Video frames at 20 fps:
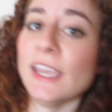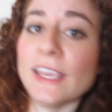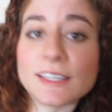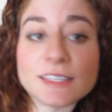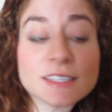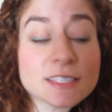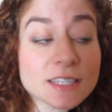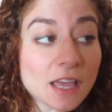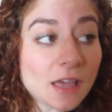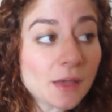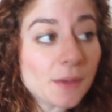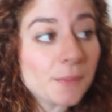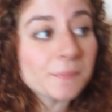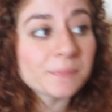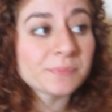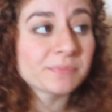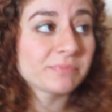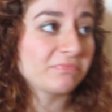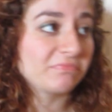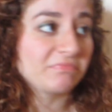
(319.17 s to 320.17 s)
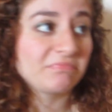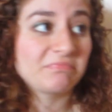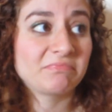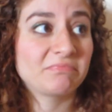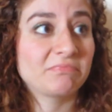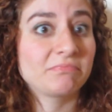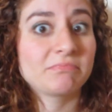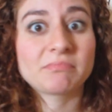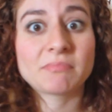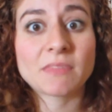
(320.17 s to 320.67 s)
It's um,
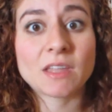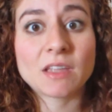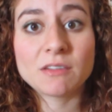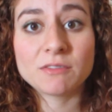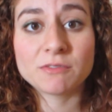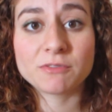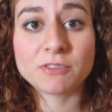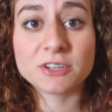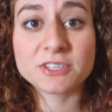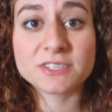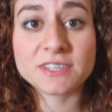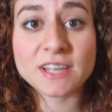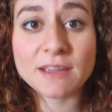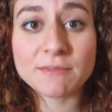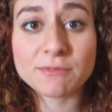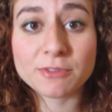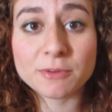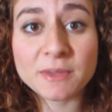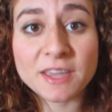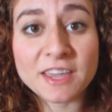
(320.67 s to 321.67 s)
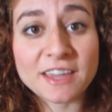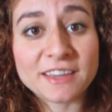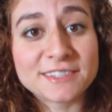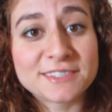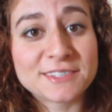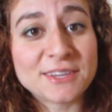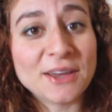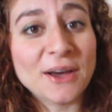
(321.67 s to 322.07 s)
first time for me,